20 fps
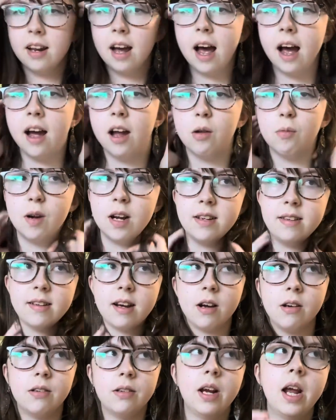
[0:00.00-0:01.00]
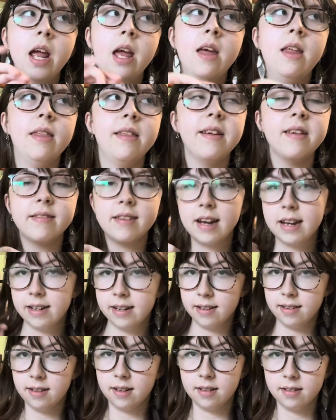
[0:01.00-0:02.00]
I write down these
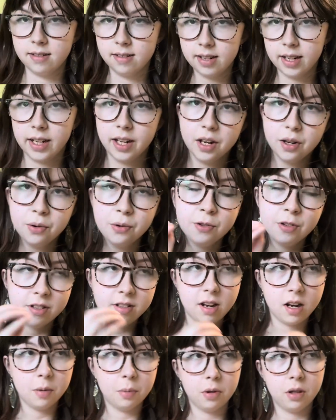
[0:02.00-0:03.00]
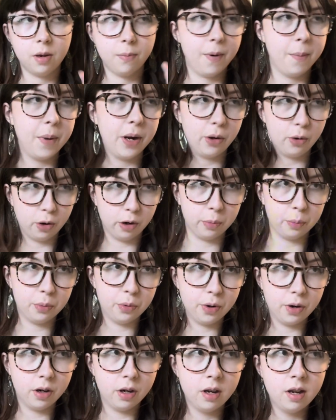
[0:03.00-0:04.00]
ideas on sticky notes and I put them on my cork
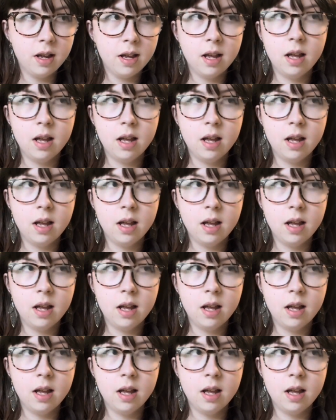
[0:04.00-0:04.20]
board.